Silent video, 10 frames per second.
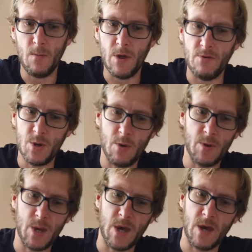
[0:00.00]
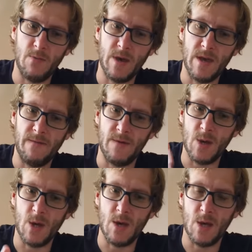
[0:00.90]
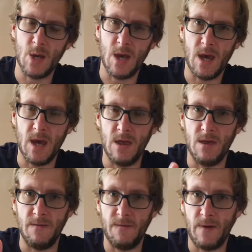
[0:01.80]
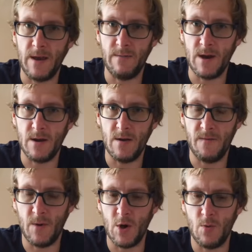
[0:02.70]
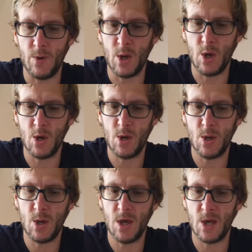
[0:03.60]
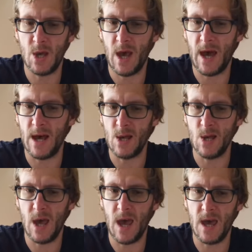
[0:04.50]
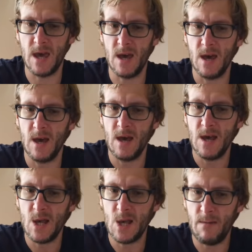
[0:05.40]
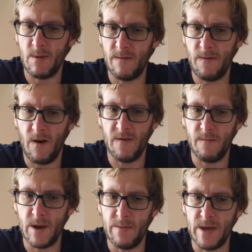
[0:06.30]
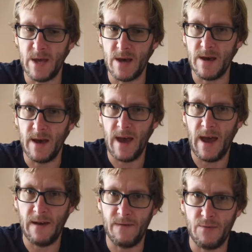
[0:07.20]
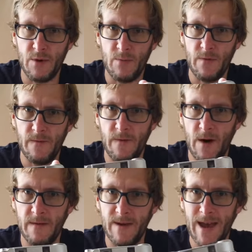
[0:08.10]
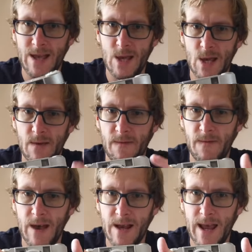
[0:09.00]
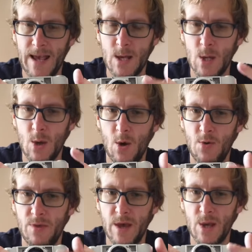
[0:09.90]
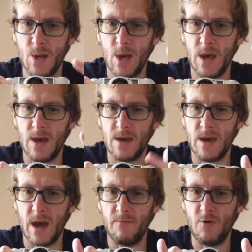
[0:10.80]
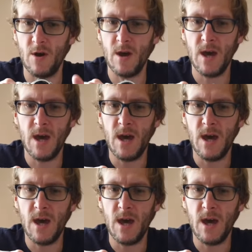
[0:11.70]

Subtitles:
But there is obviously going to be differences in the framing of my compositions. This has a 75mm f3.5 lens. It's a fixed lens on this camera.